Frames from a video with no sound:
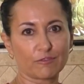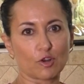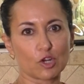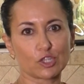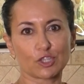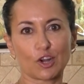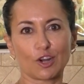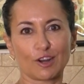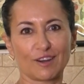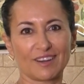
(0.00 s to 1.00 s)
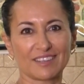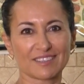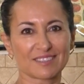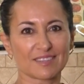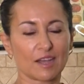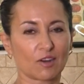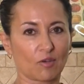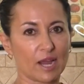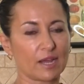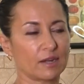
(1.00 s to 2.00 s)
for sure is a
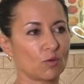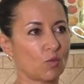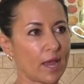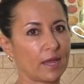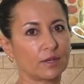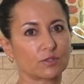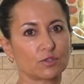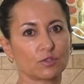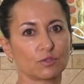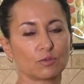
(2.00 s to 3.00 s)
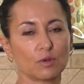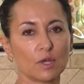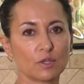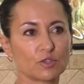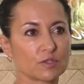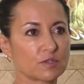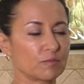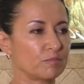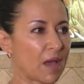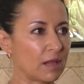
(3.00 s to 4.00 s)
great way to
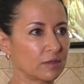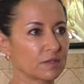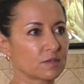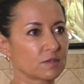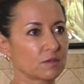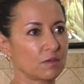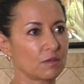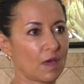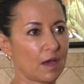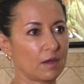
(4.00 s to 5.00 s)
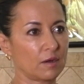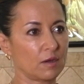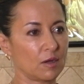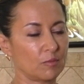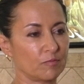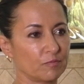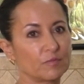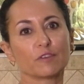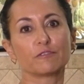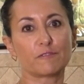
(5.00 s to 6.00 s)
just balance that um,
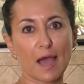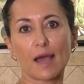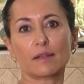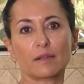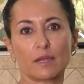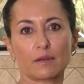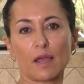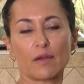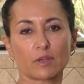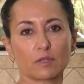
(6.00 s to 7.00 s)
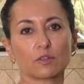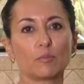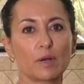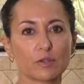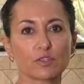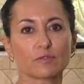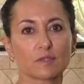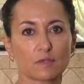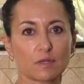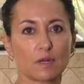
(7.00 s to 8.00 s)
the fat, and having a little punch of
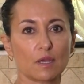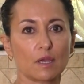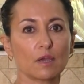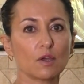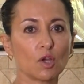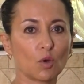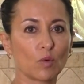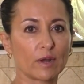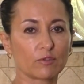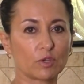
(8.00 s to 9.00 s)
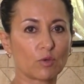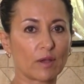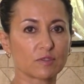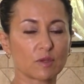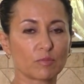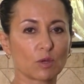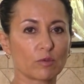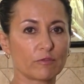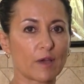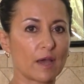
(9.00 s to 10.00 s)
acidity whenever you have something
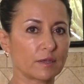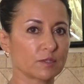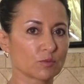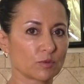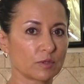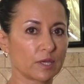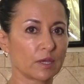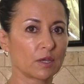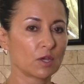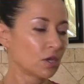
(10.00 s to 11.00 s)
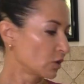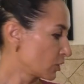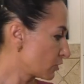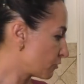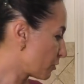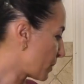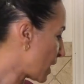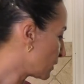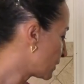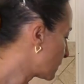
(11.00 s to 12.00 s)
with fat is really good for
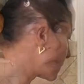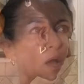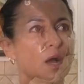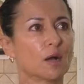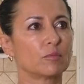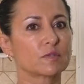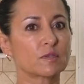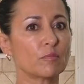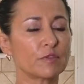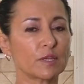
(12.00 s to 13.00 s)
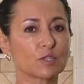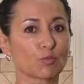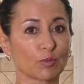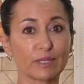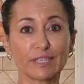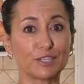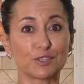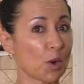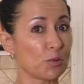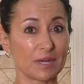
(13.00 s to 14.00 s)
balance. Um, some things really
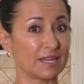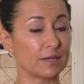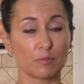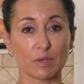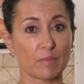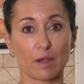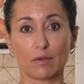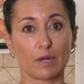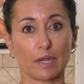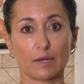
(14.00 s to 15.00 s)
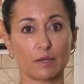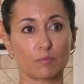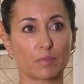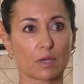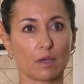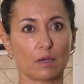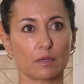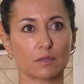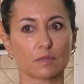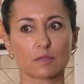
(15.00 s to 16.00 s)
don't need to be marinated
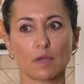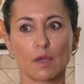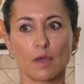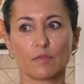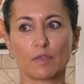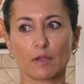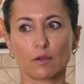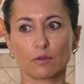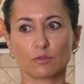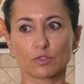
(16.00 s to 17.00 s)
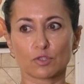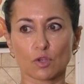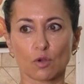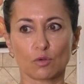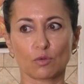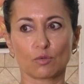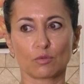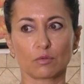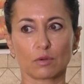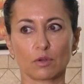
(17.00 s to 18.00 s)
because they're
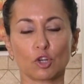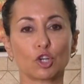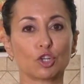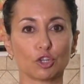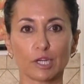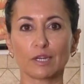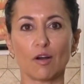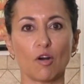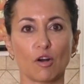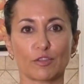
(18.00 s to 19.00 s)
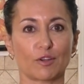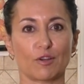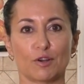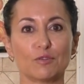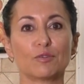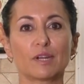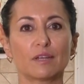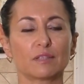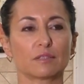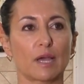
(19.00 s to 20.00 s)
so good on their
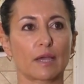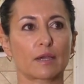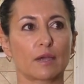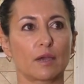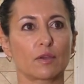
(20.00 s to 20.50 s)
own. Like,